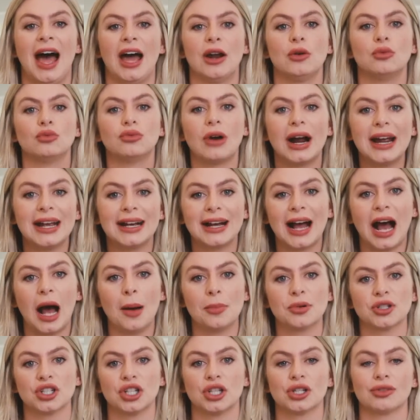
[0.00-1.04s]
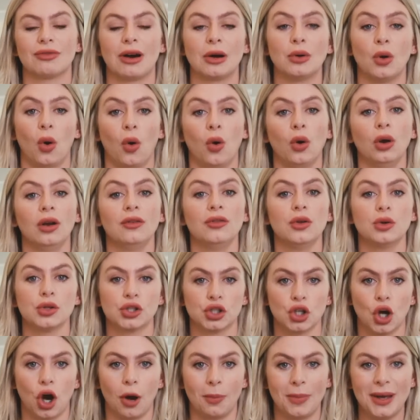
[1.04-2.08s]
And write captions around all of
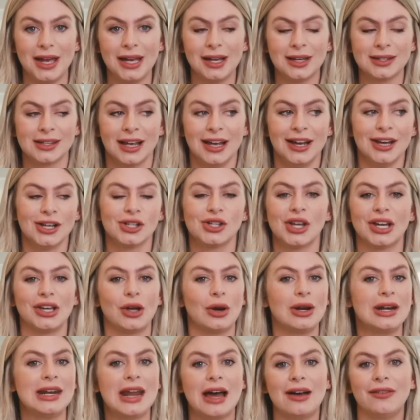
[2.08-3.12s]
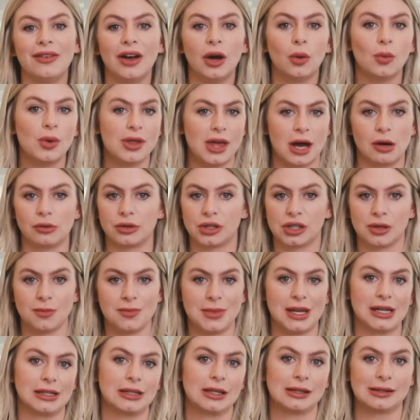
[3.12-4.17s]
those topics so that you're never without
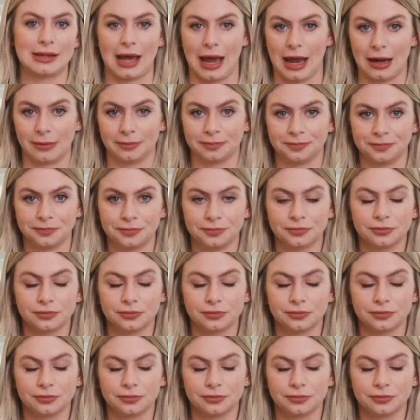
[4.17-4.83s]
something to say.